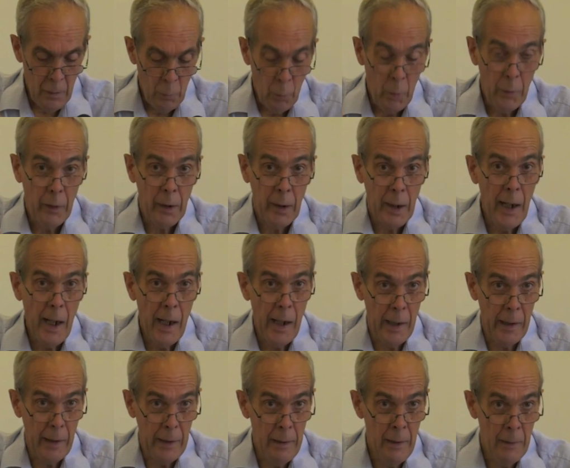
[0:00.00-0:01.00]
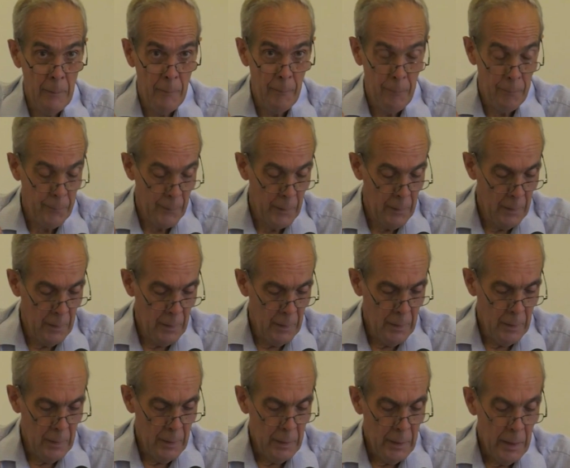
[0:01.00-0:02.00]
with a K,
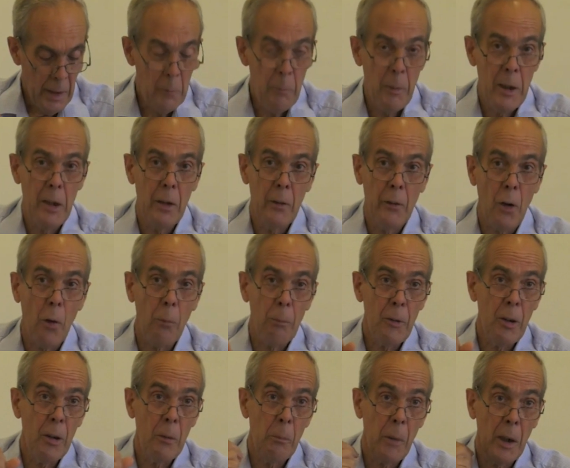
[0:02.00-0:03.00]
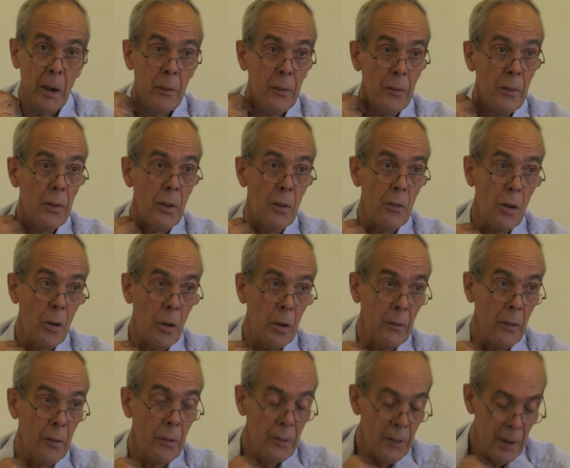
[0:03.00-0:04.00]
had been adopted by Sir
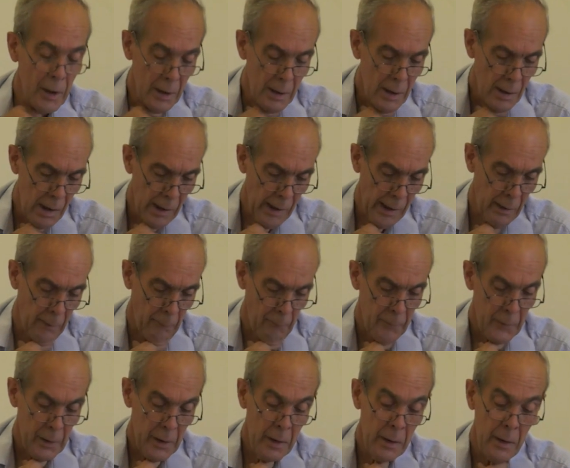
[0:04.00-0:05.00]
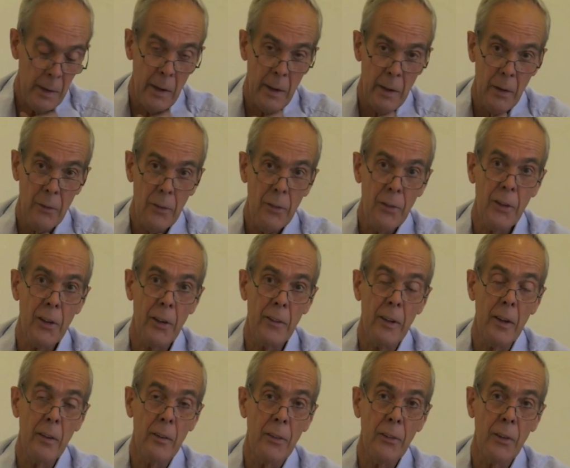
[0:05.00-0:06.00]
John Sinclair in his
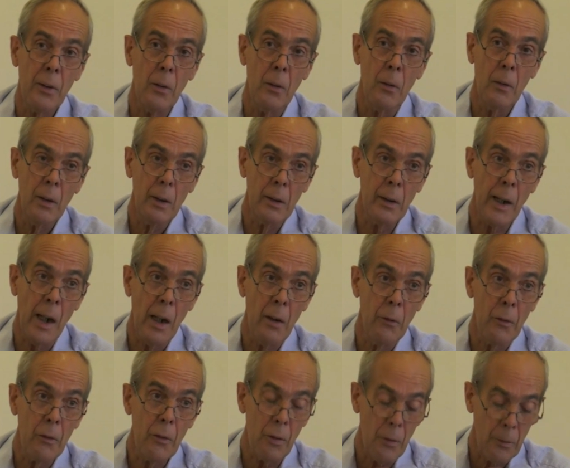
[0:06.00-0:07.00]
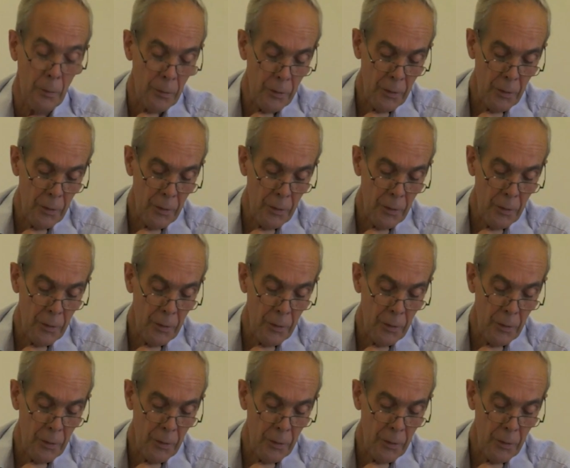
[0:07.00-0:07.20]
statistical account of